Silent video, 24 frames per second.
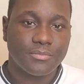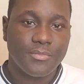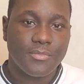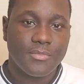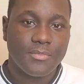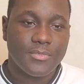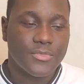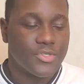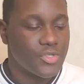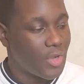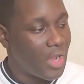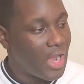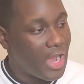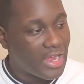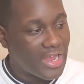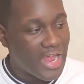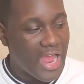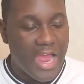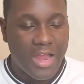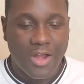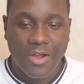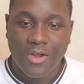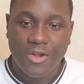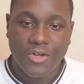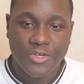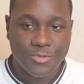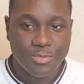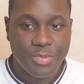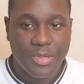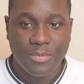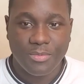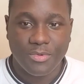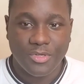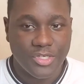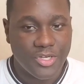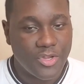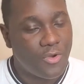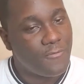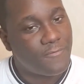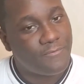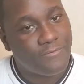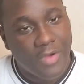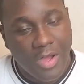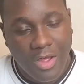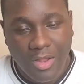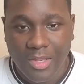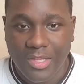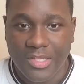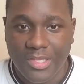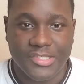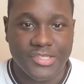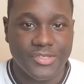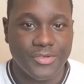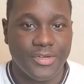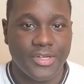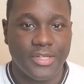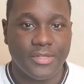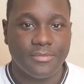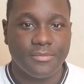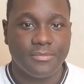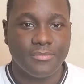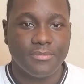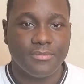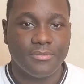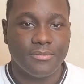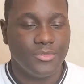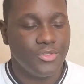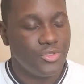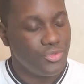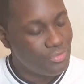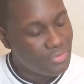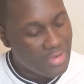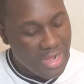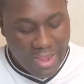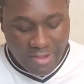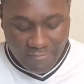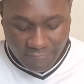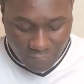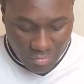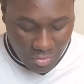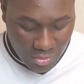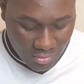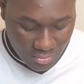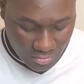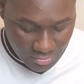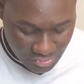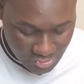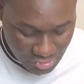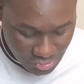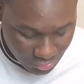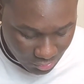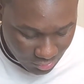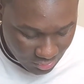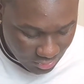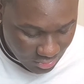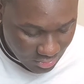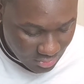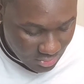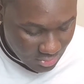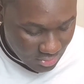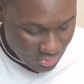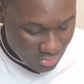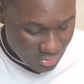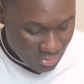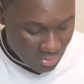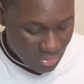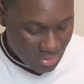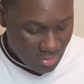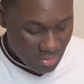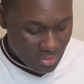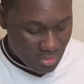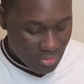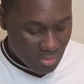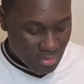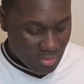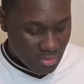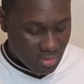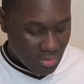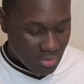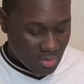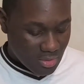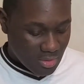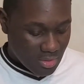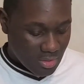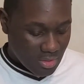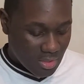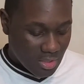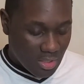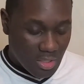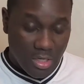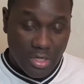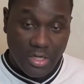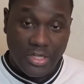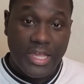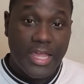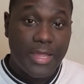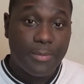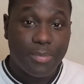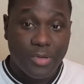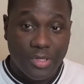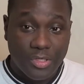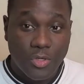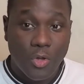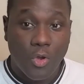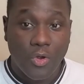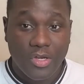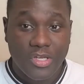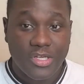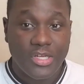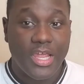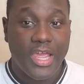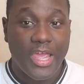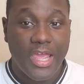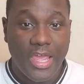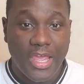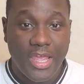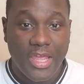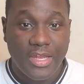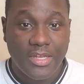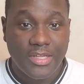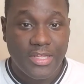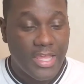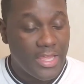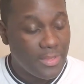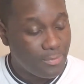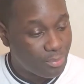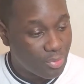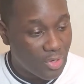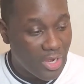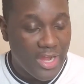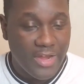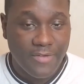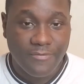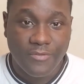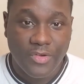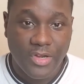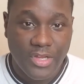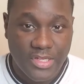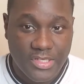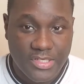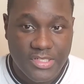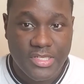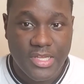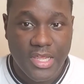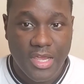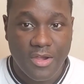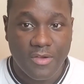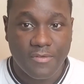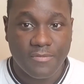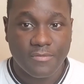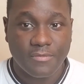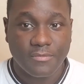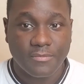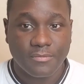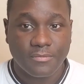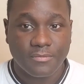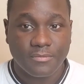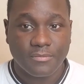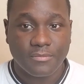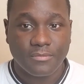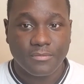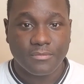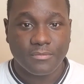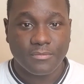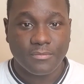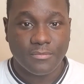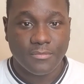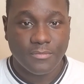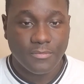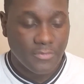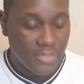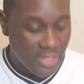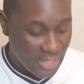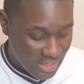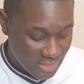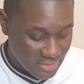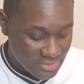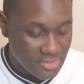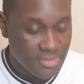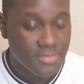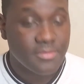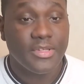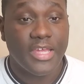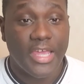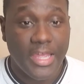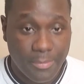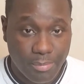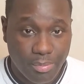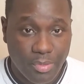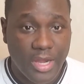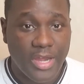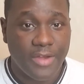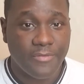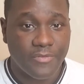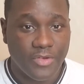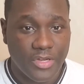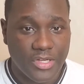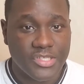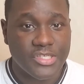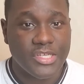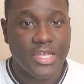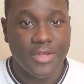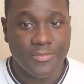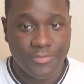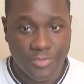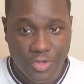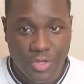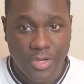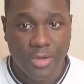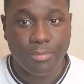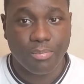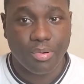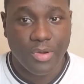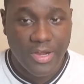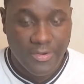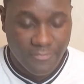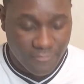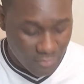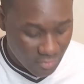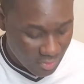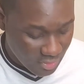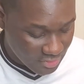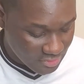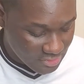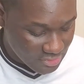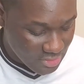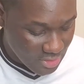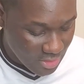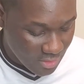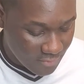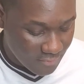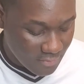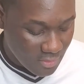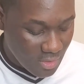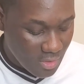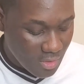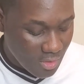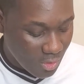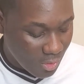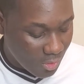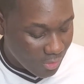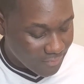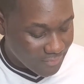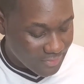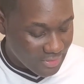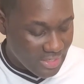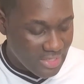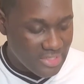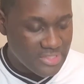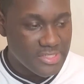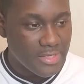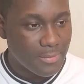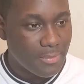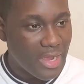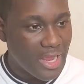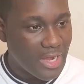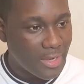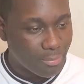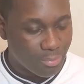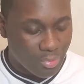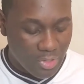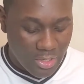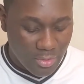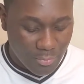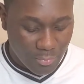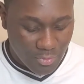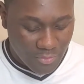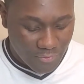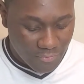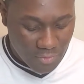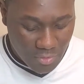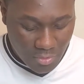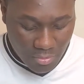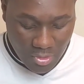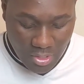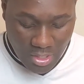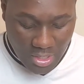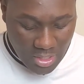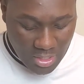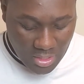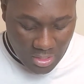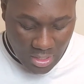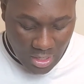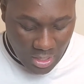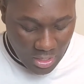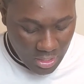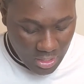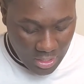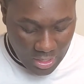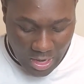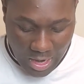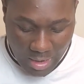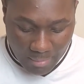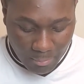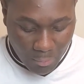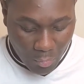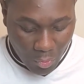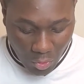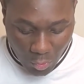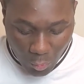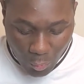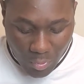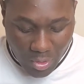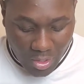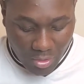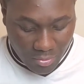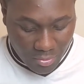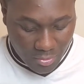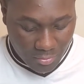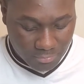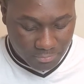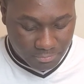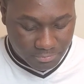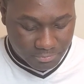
So I urge people, don't fall into it. Do not fall into it. Keep anointing your head. Keep praying for yourself. Yes, keep praying for yourself. You can pray for yourself. Or you need somebody to pray with you, I'm more welcome.